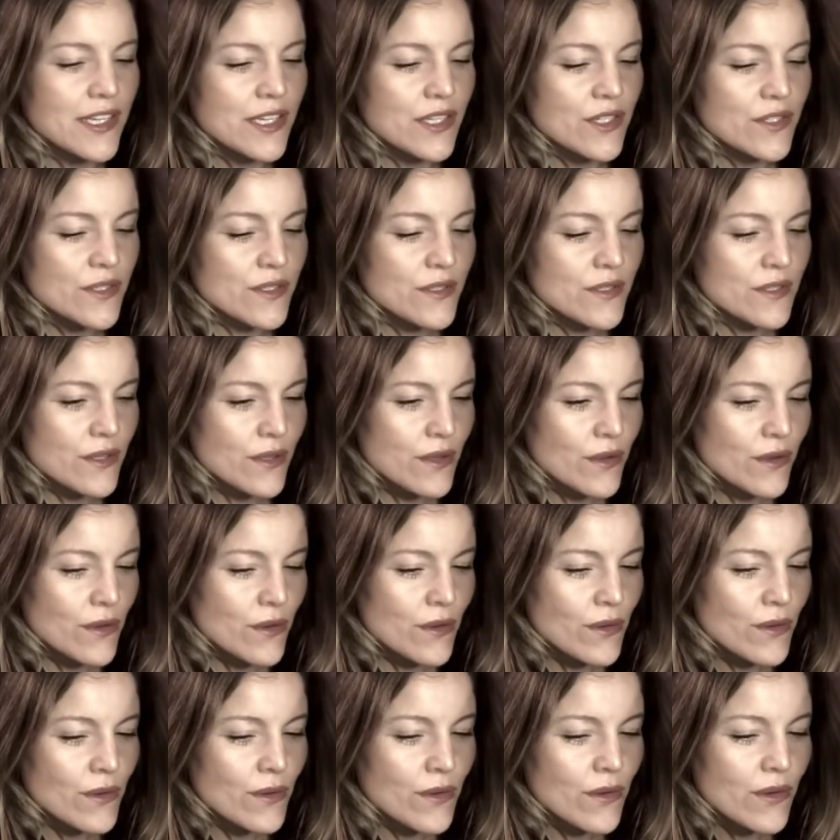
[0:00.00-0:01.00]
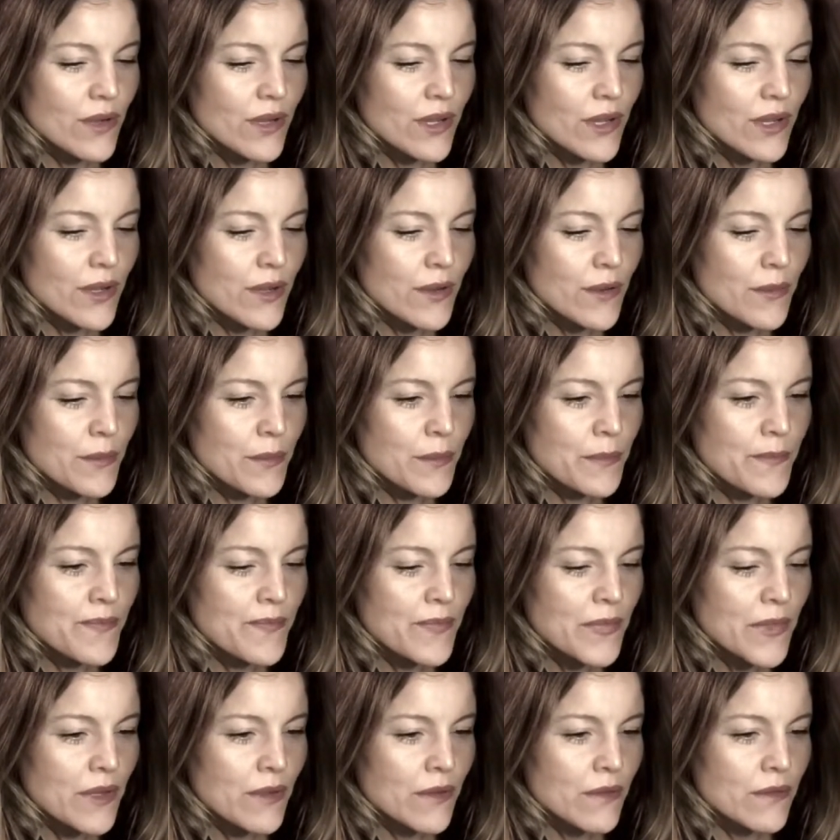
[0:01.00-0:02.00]
So
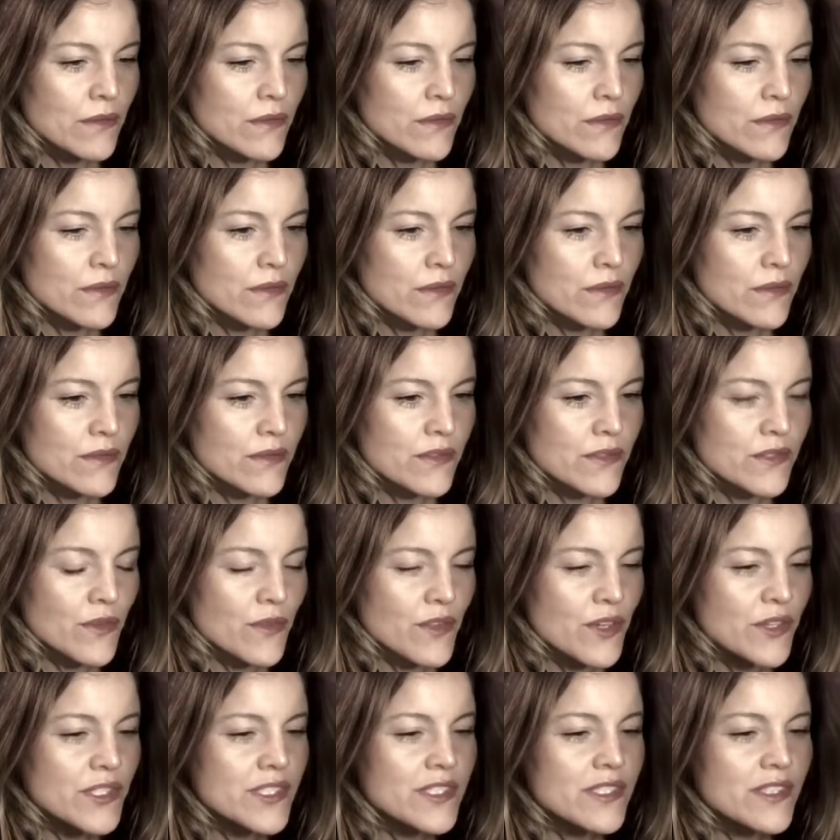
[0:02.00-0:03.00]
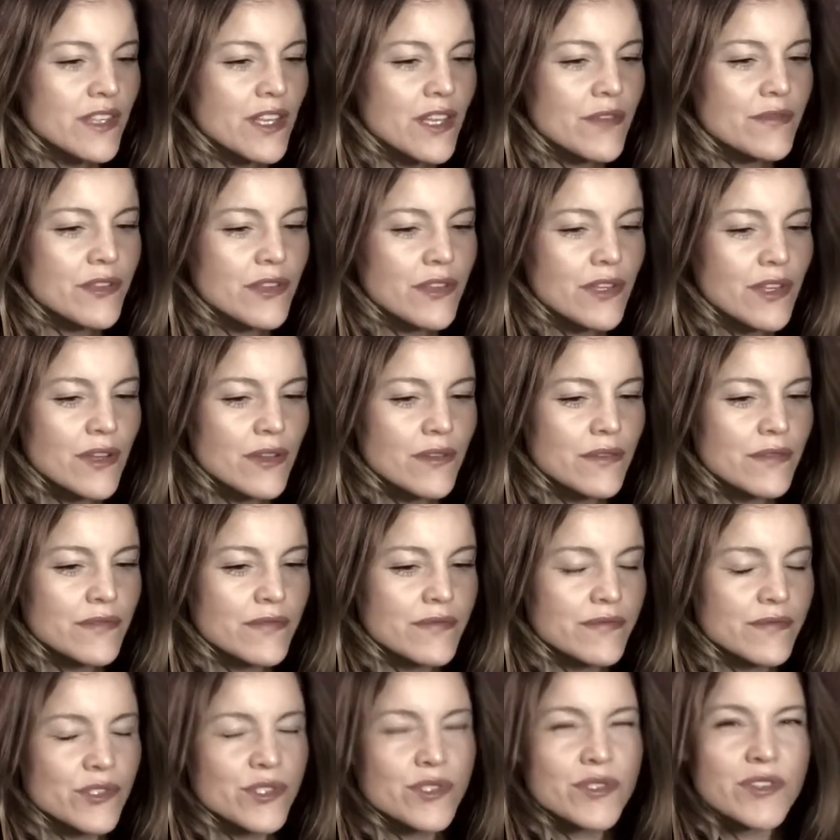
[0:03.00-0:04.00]
there is a level of
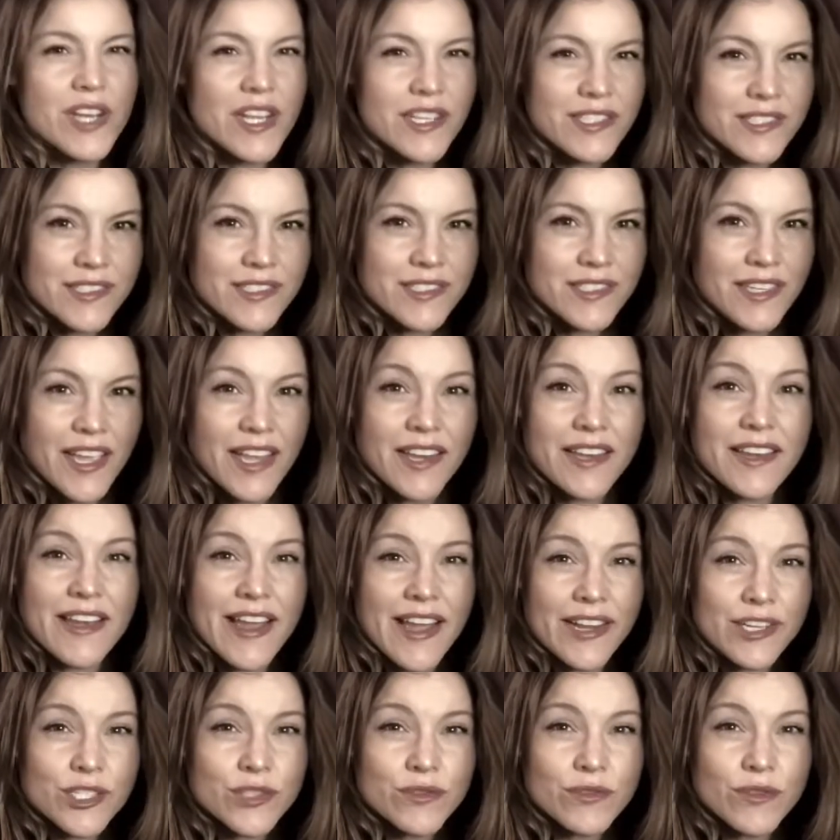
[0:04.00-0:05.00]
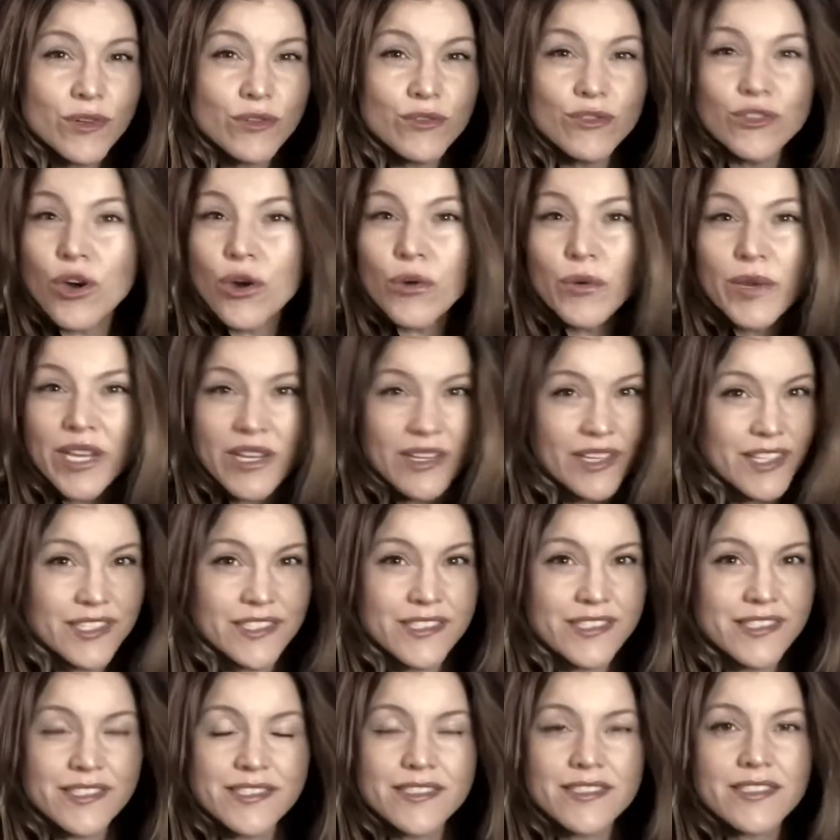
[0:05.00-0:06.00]
trust and natural
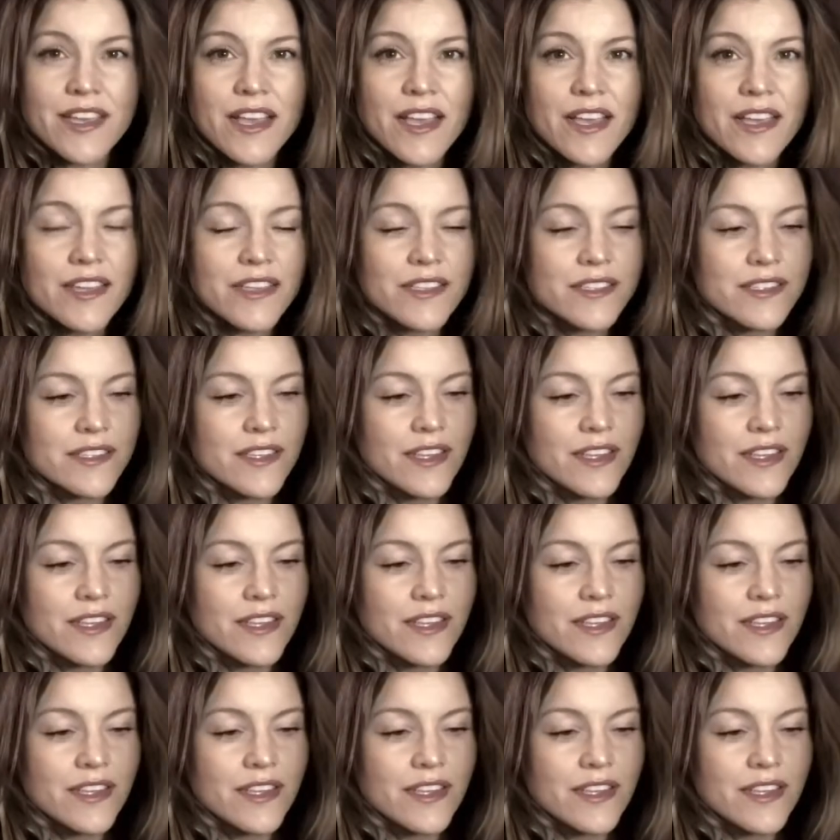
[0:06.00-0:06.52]
knowingness that